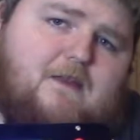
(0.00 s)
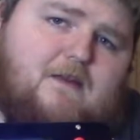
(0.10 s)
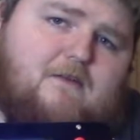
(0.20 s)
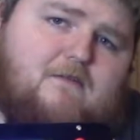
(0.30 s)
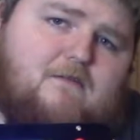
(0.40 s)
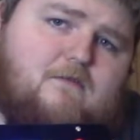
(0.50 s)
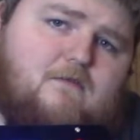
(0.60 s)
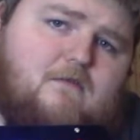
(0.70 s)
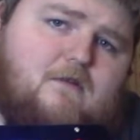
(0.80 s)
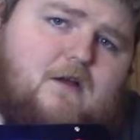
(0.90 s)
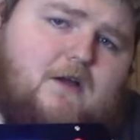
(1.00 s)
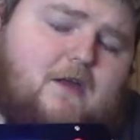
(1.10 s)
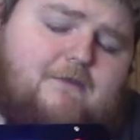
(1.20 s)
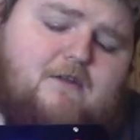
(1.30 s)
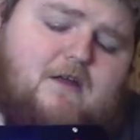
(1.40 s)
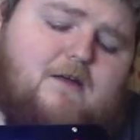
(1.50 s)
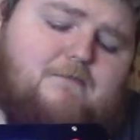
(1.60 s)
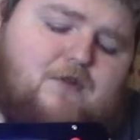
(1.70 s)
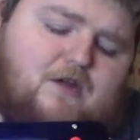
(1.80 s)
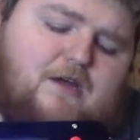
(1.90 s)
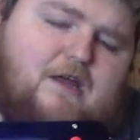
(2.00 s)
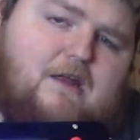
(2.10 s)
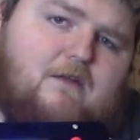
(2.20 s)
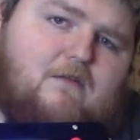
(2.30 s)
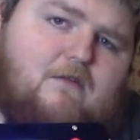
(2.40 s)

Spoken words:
then you have to unplug it